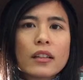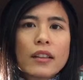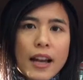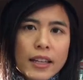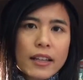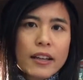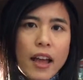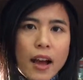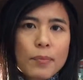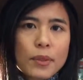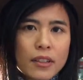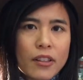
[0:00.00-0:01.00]
That can
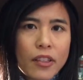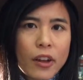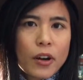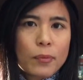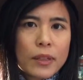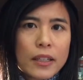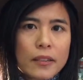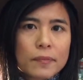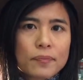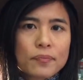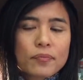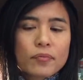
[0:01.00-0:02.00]
happen in therapy.
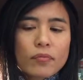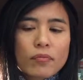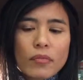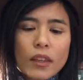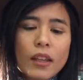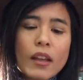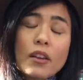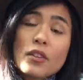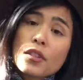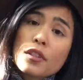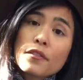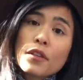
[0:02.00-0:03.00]

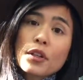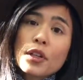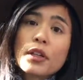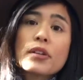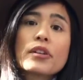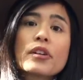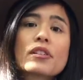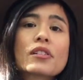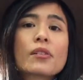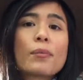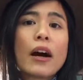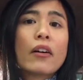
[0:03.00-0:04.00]
So if you're curious
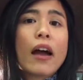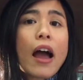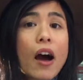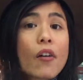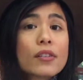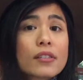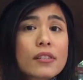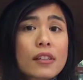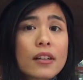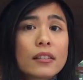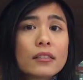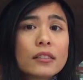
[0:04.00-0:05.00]
about how it's
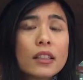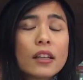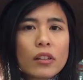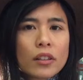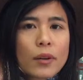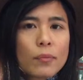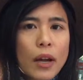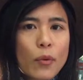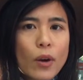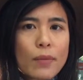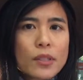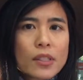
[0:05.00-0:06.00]
done, look at my
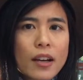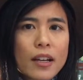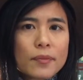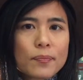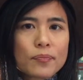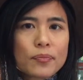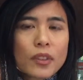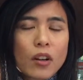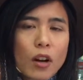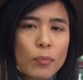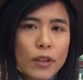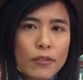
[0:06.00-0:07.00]
website,
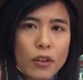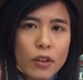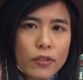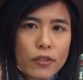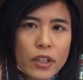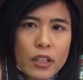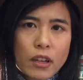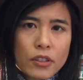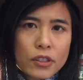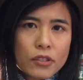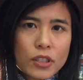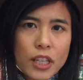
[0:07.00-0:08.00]
call me for a free
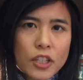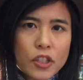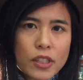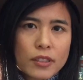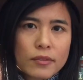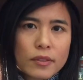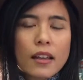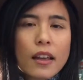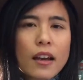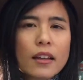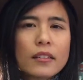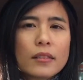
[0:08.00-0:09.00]
consultation,
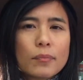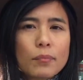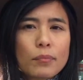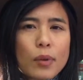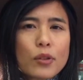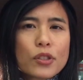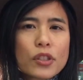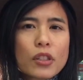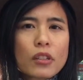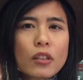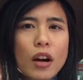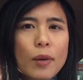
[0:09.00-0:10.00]
and post
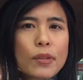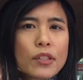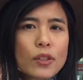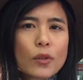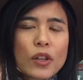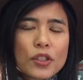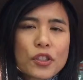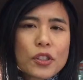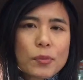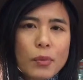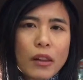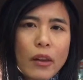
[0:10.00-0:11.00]
your comments and
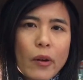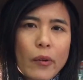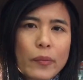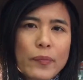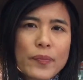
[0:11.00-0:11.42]
questions below.